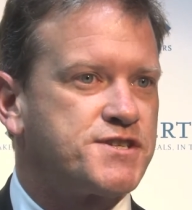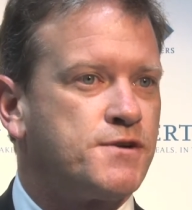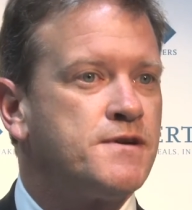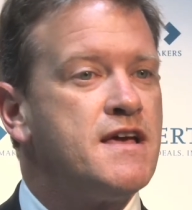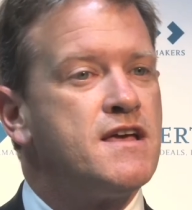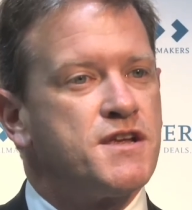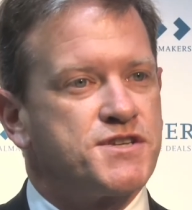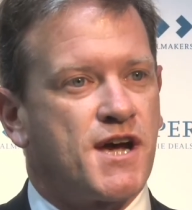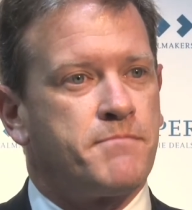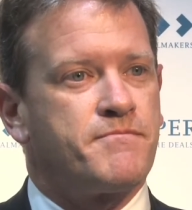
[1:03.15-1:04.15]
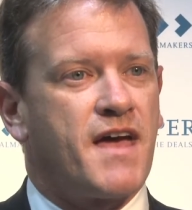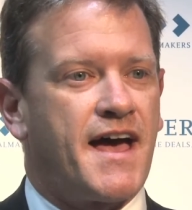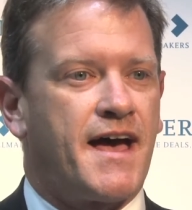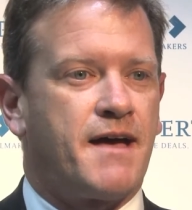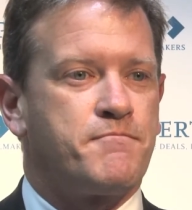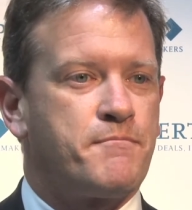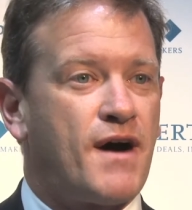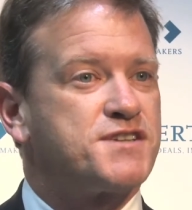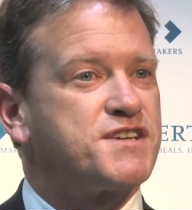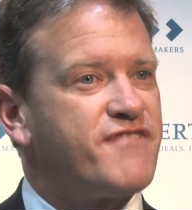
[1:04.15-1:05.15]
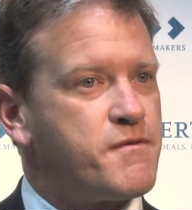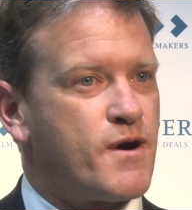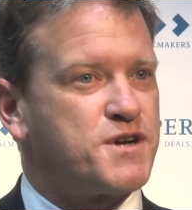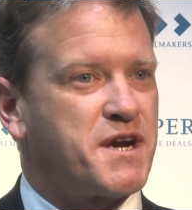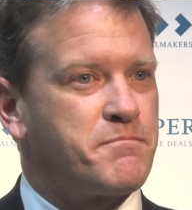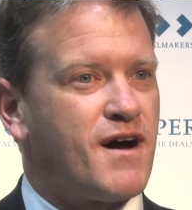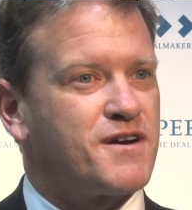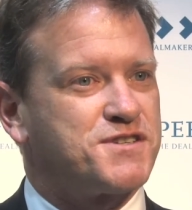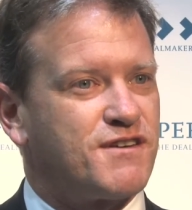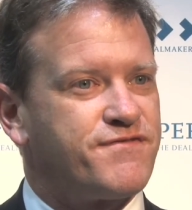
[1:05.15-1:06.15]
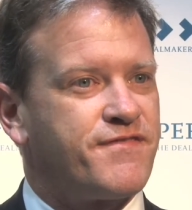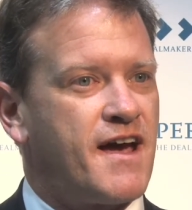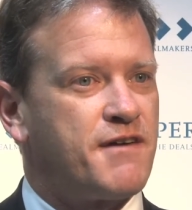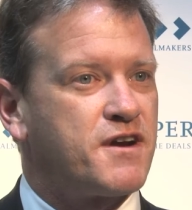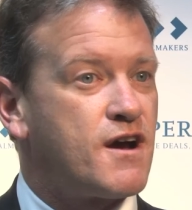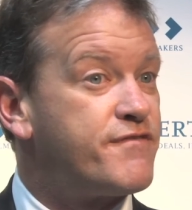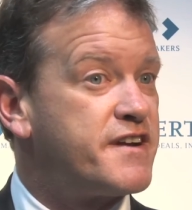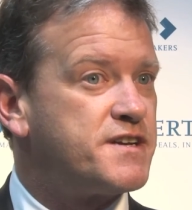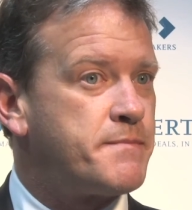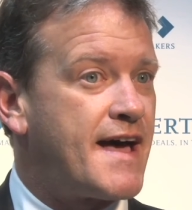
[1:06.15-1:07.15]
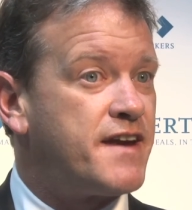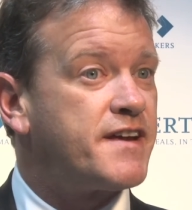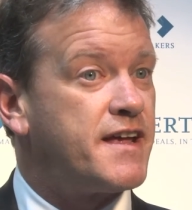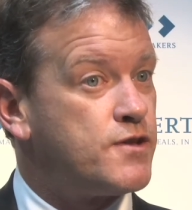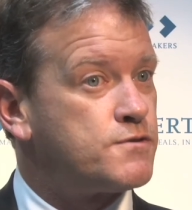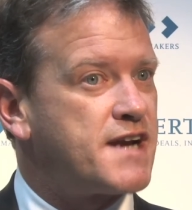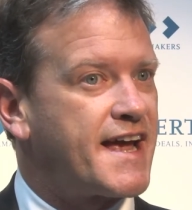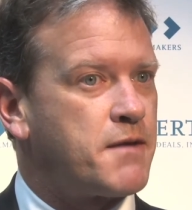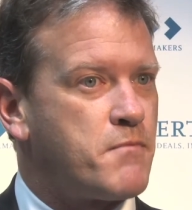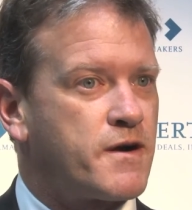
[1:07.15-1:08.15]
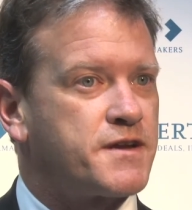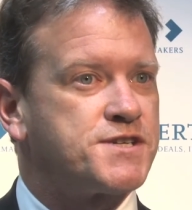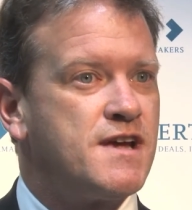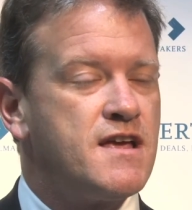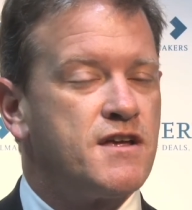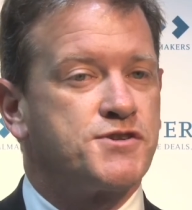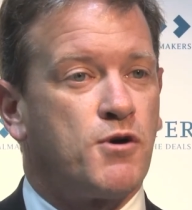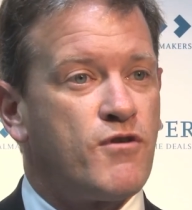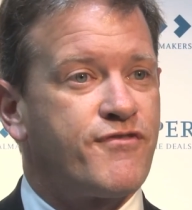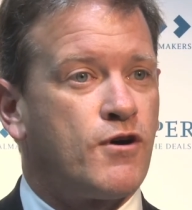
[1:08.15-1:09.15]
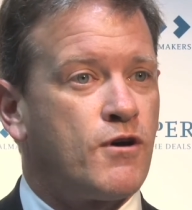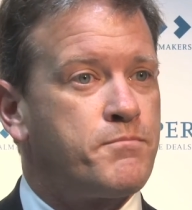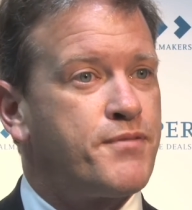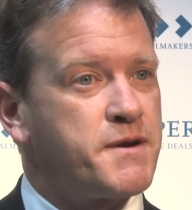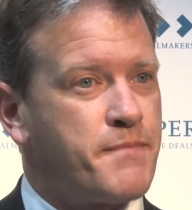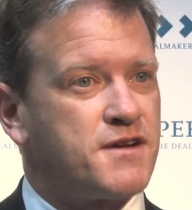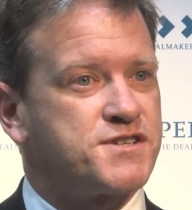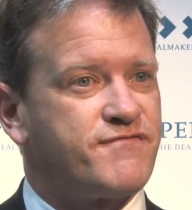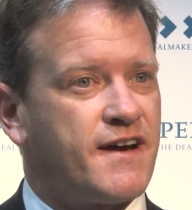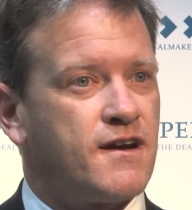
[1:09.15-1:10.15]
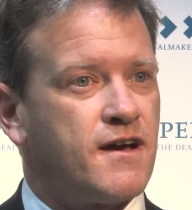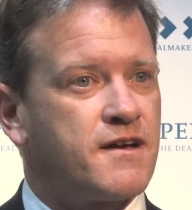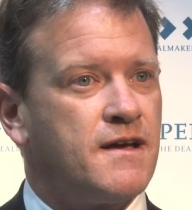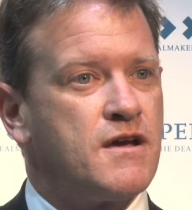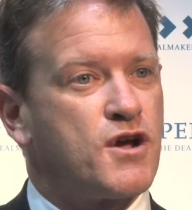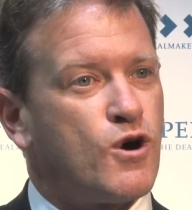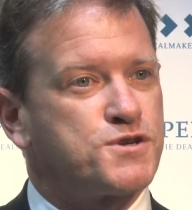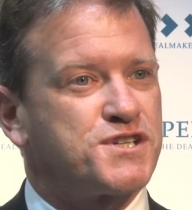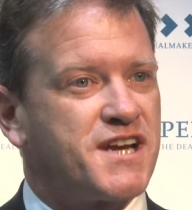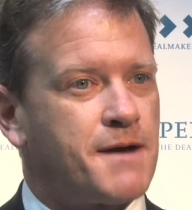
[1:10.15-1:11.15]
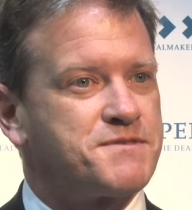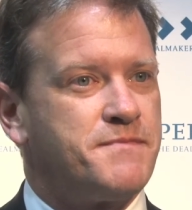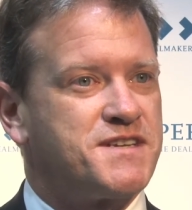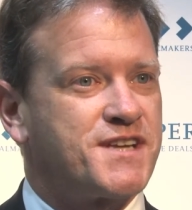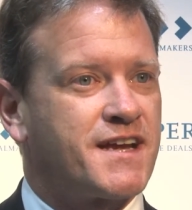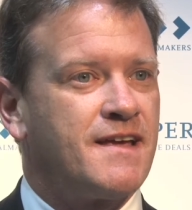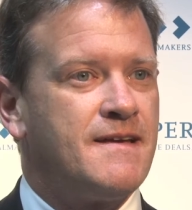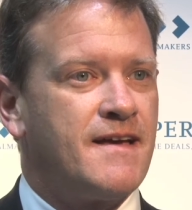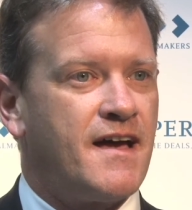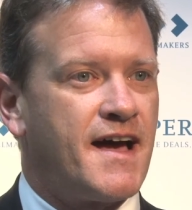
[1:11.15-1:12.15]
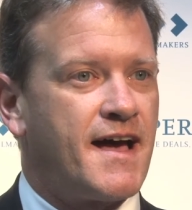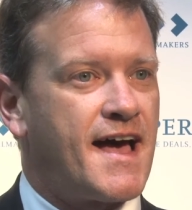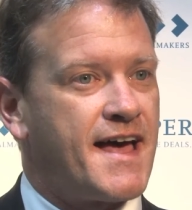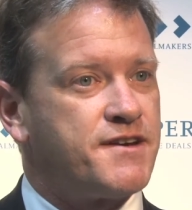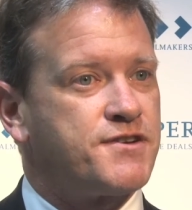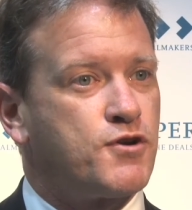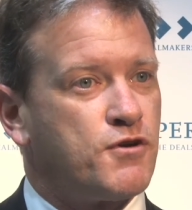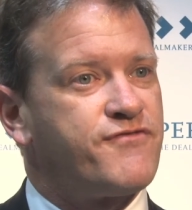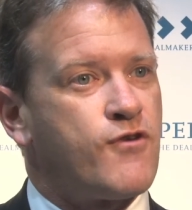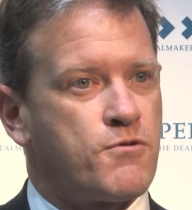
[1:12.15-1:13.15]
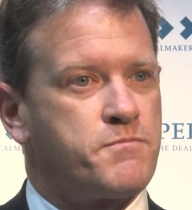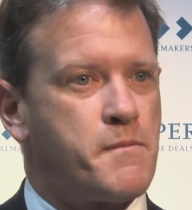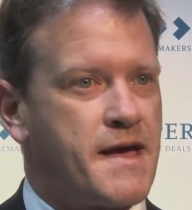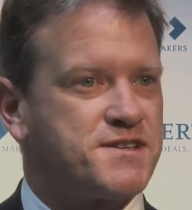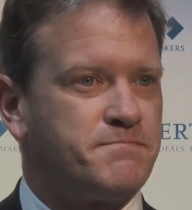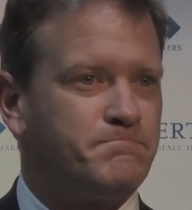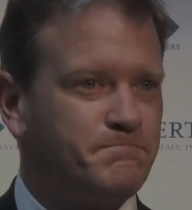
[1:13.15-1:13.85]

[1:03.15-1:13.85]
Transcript: So some positive emerging pockets of recovery and demand in those lagging markets. So overall, pretty positive outlook, cautiously optimistic, and good forward momentum.